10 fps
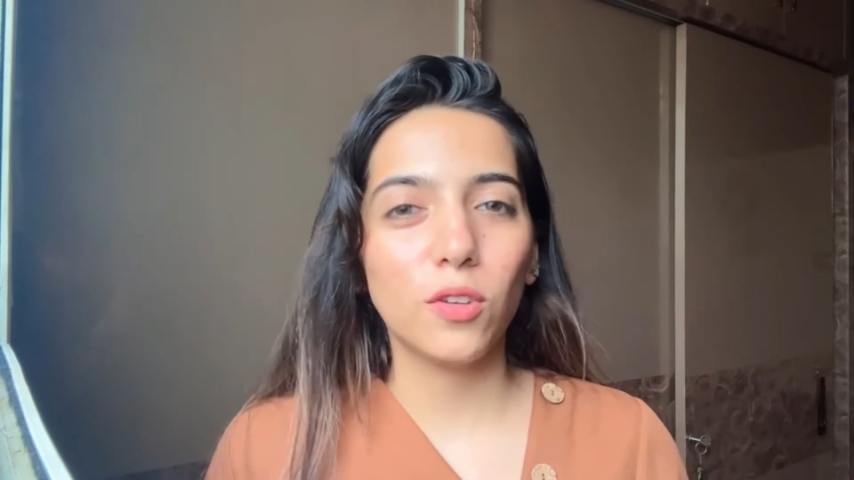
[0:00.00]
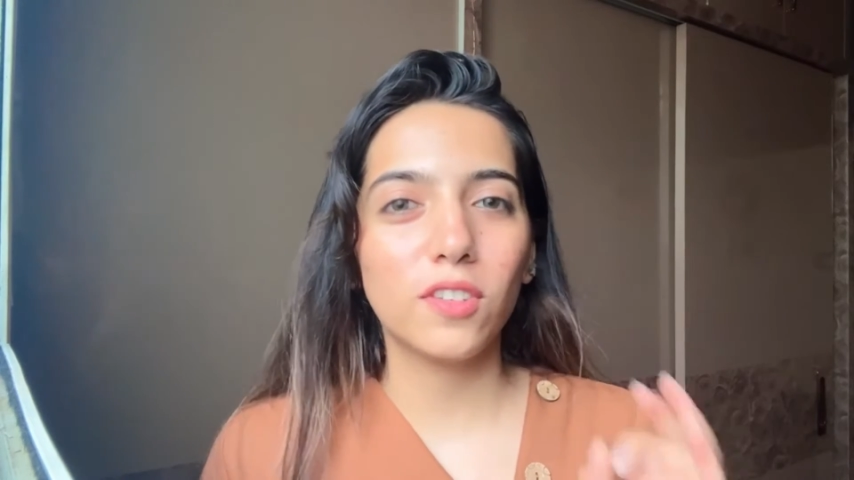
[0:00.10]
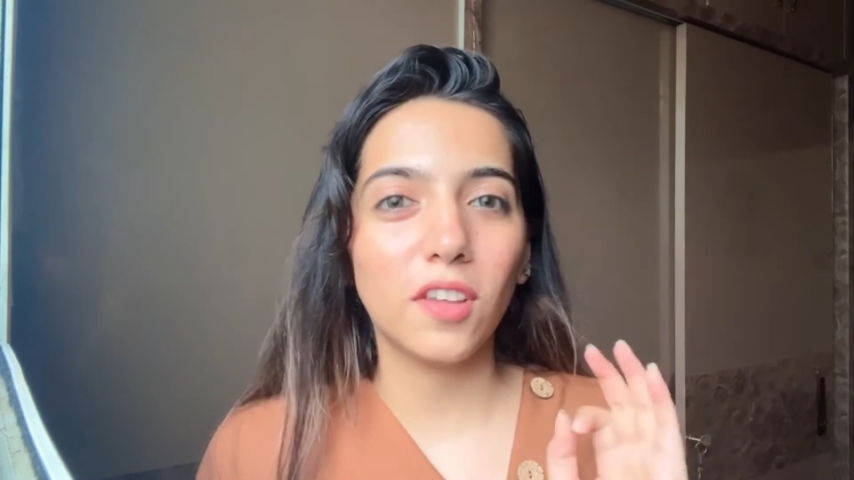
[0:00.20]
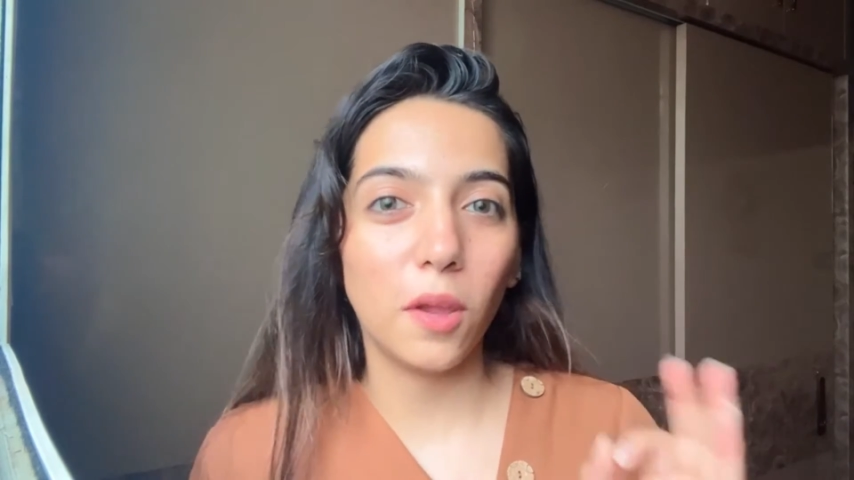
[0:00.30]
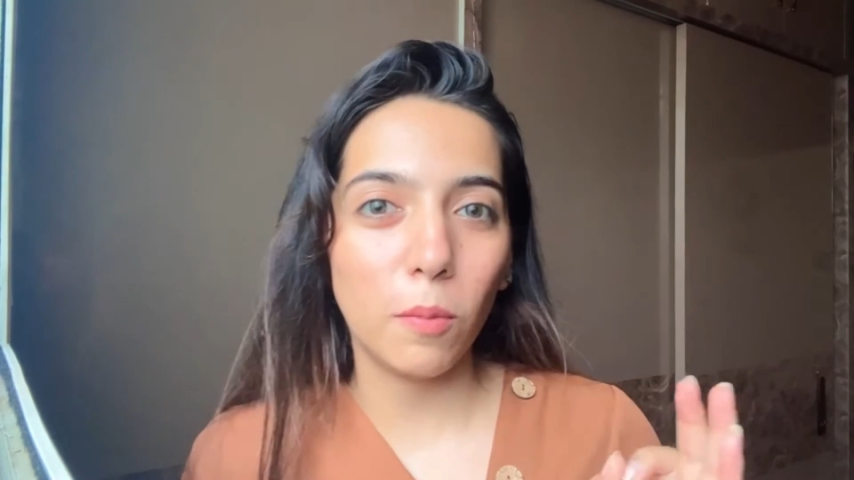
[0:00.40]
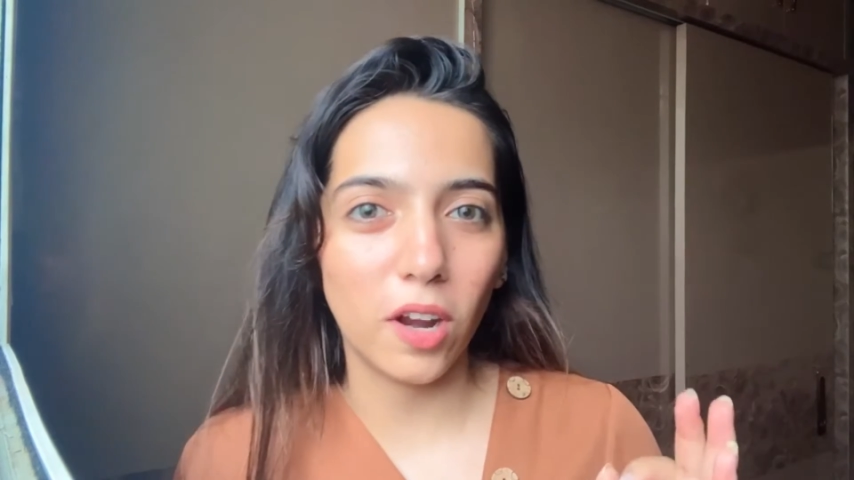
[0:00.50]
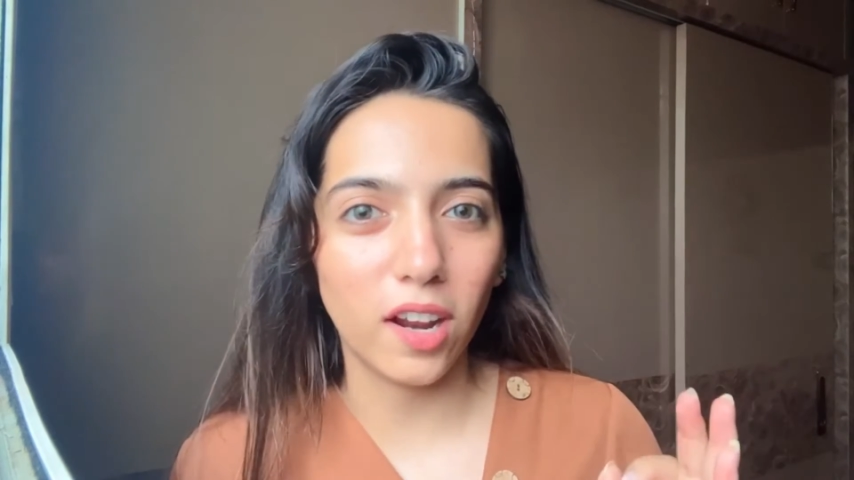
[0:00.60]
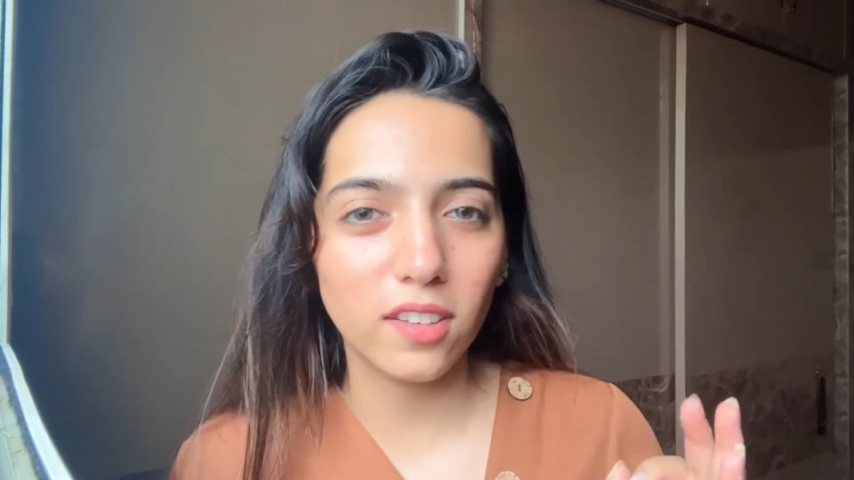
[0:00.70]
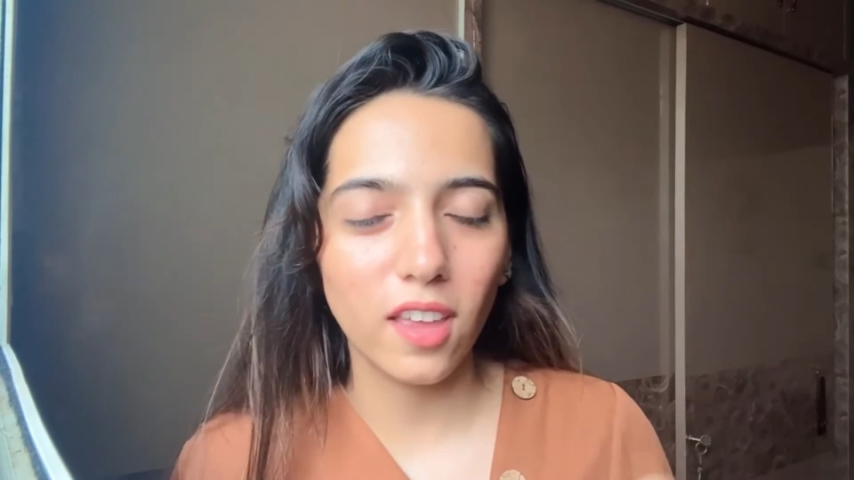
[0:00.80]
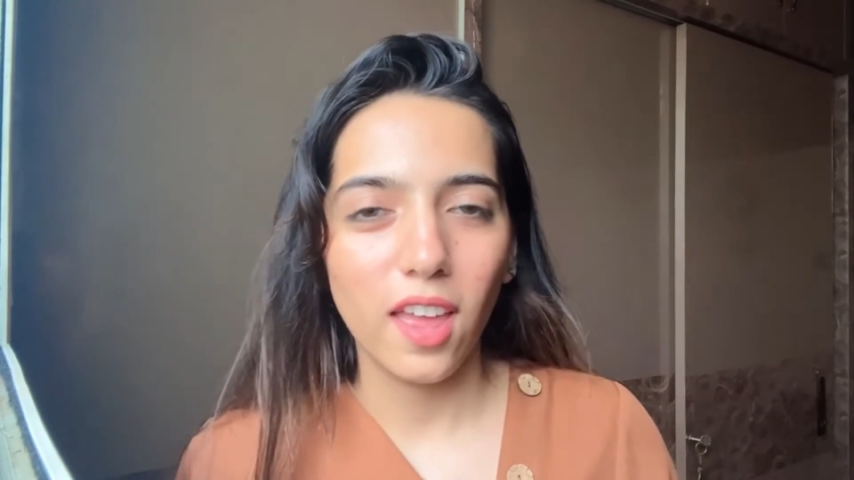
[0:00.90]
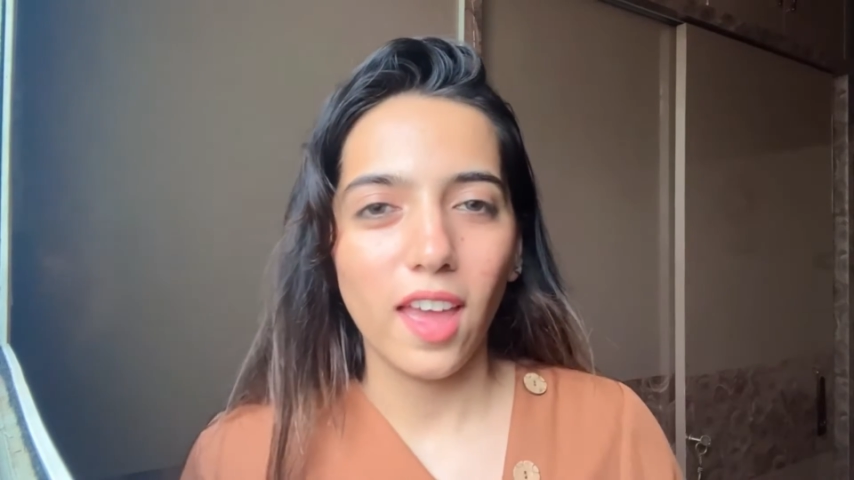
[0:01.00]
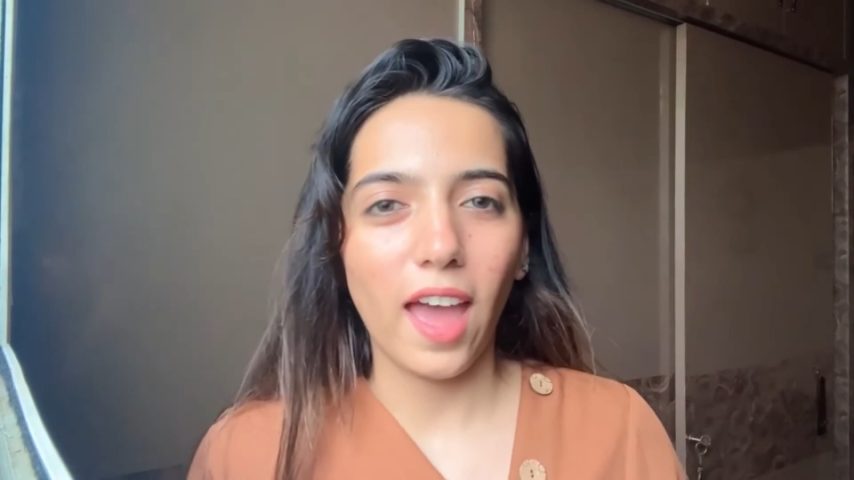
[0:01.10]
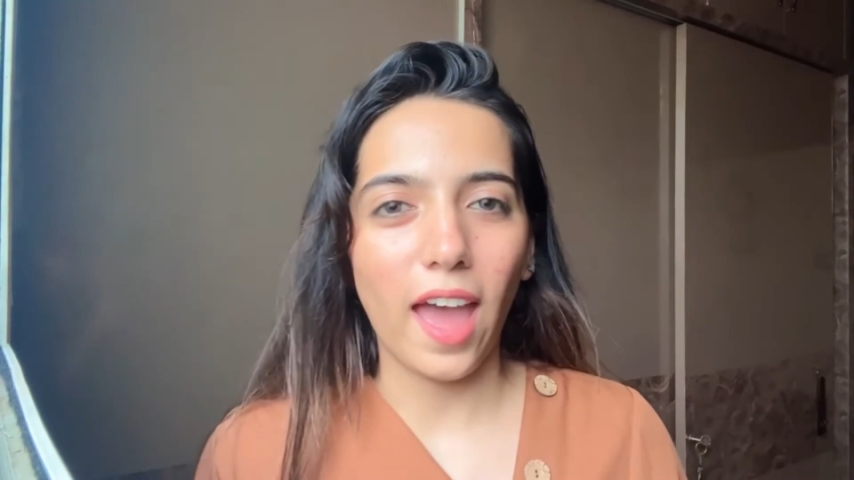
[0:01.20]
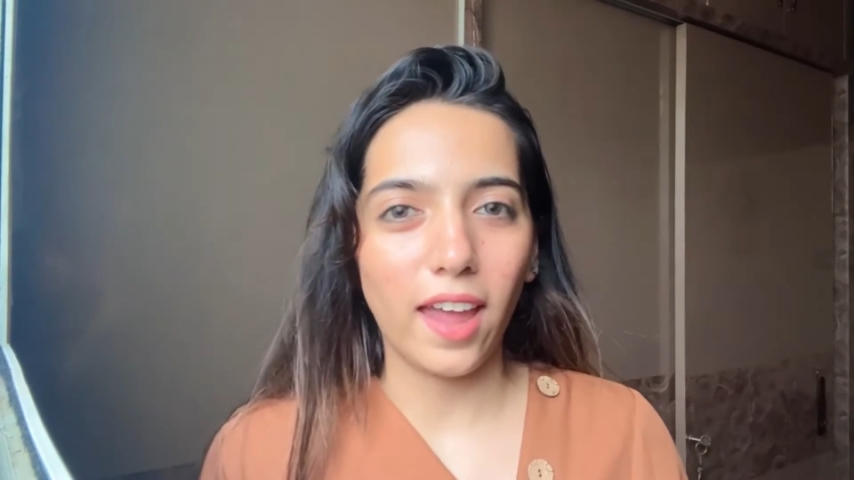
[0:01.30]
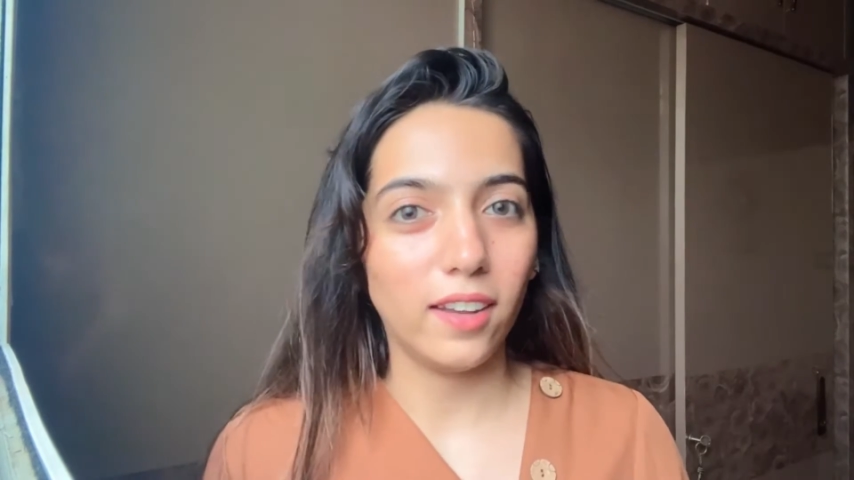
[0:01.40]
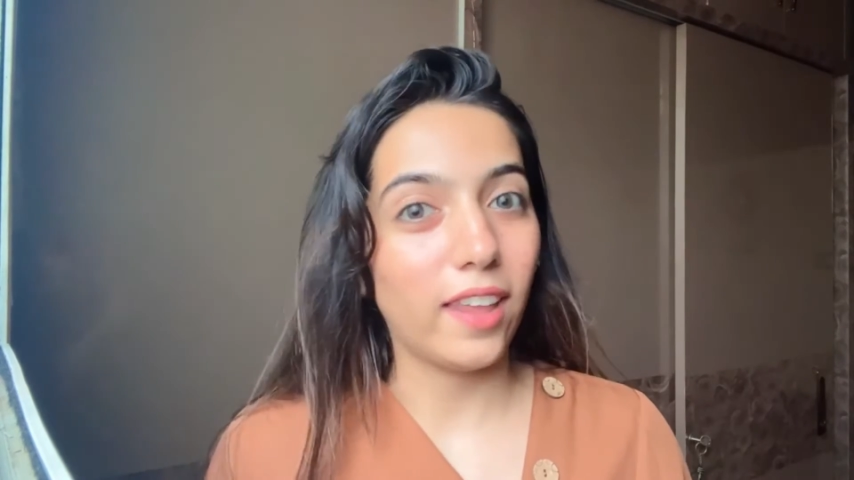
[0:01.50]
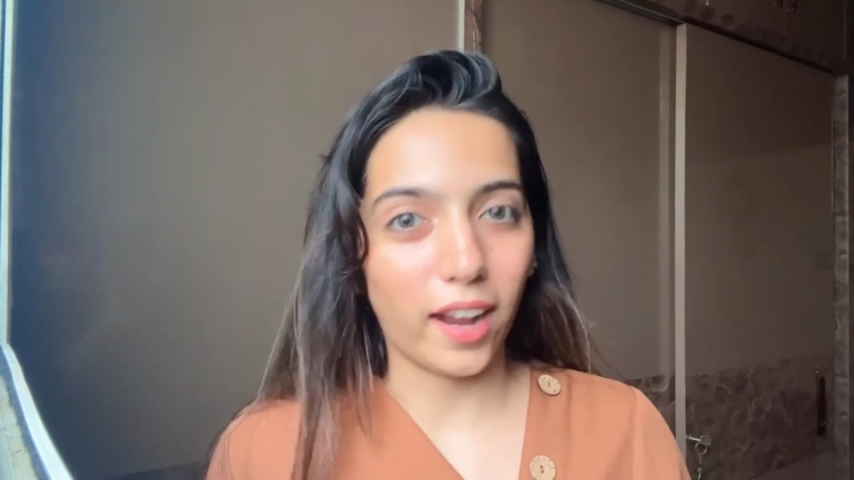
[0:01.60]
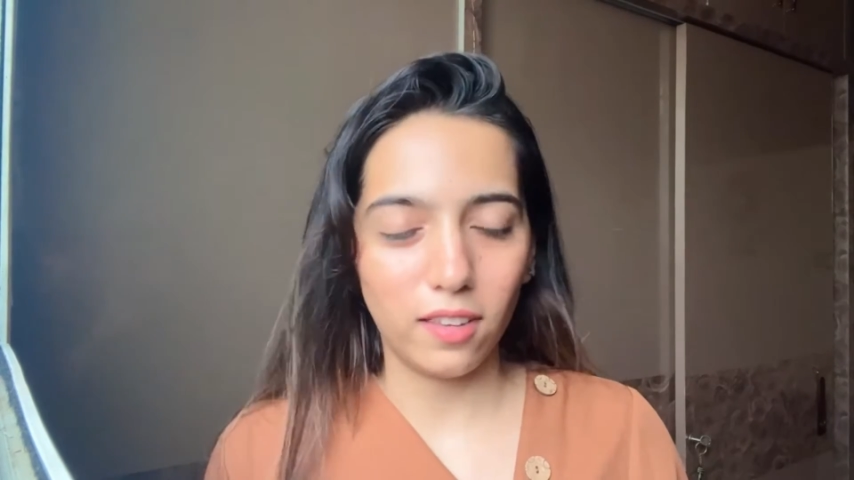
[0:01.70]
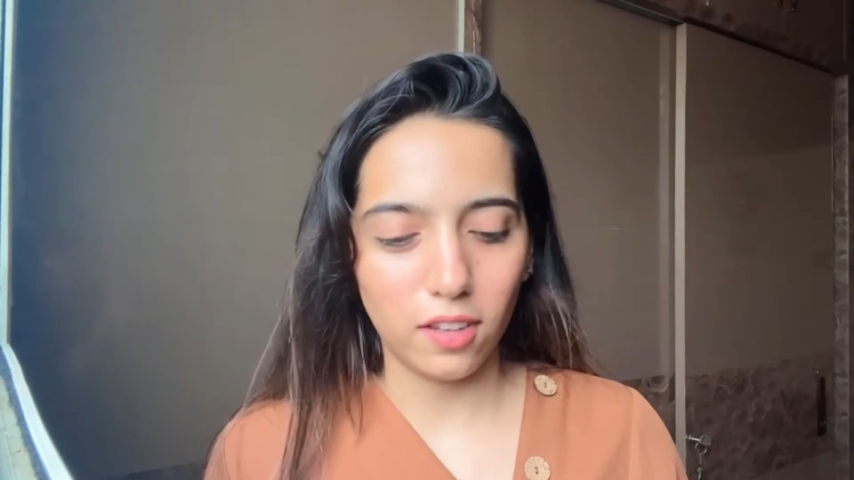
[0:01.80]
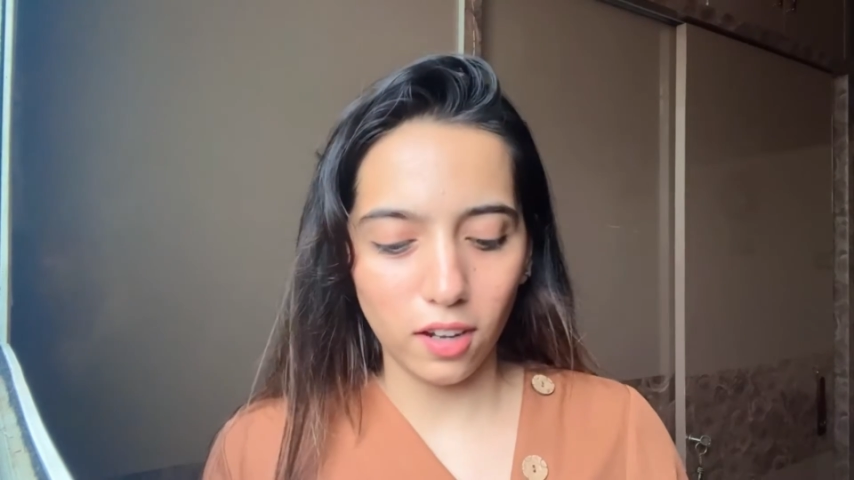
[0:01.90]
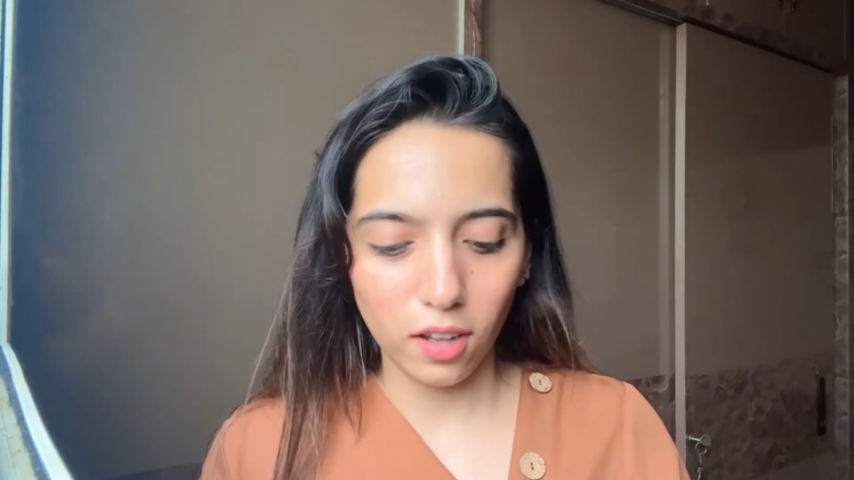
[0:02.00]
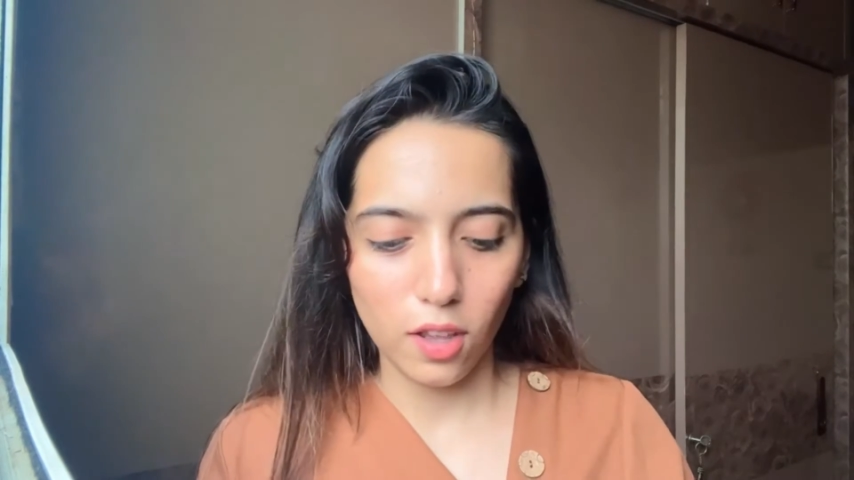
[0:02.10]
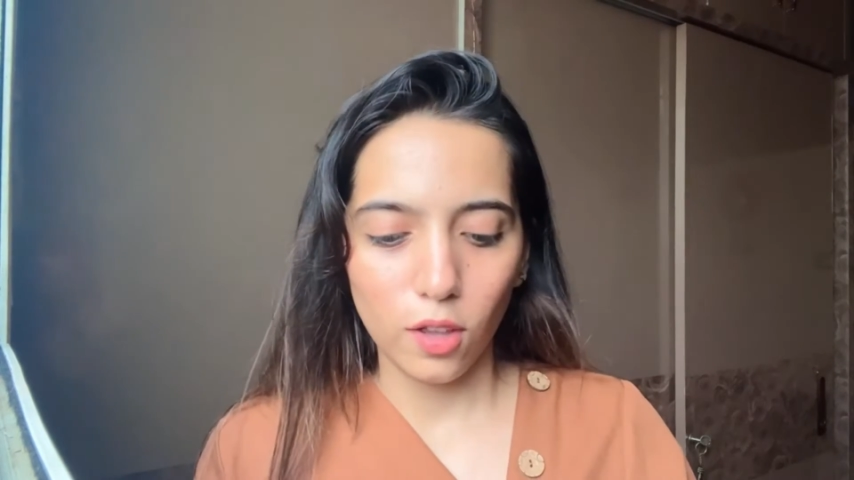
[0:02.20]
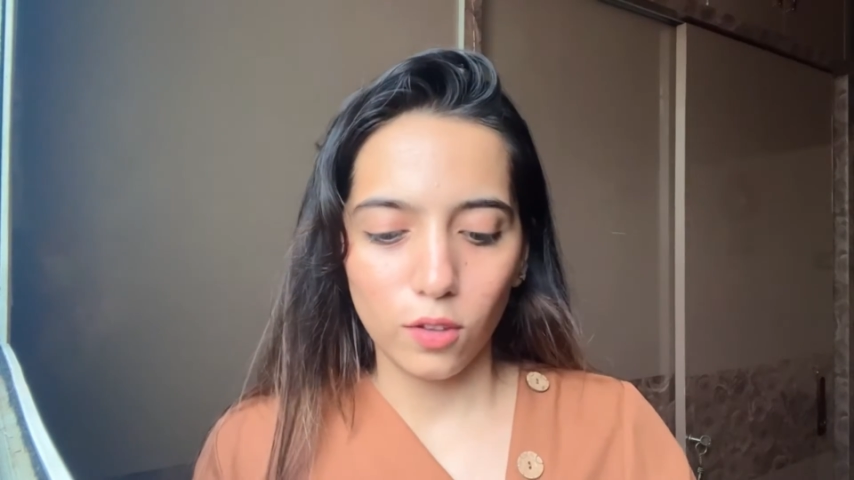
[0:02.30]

use 3 products and that's it.